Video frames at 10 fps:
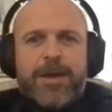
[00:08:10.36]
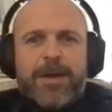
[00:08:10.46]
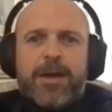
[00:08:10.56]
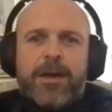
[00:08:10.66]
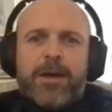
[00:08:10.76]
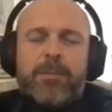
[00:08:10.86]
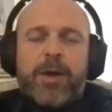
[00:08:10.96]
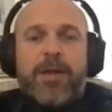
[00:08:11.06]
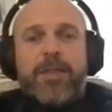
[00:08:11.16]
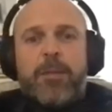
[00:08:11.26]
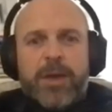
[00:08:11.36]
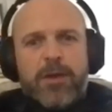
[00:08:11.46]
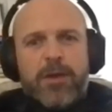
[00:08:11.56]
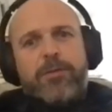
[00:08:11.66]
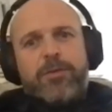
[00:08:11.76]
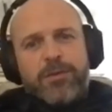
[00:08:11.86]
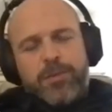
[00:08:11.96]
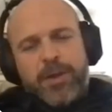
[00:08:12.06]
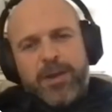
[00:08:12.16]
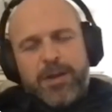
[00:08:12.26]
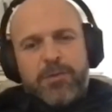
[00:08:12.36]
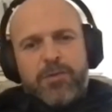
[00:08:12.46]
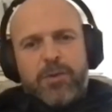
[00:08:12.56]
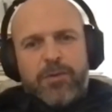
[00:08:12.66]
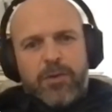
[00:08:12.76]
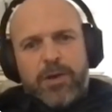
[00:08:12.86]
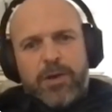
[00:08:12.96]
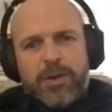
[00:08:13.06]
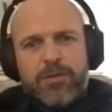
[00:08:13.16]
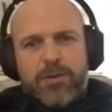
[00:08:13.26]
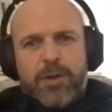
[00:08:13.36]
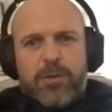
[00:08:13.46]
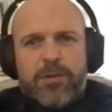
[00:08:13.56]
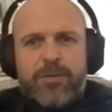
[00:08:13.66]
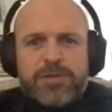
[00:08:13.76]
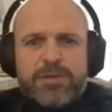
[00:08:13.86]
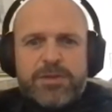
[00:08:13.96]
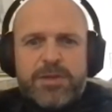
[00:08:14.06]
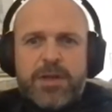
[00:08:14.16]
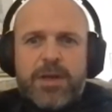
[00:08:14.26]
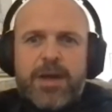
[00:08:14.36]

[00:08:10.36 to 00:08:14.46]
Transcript: and then being able to offer great rates for our efficiency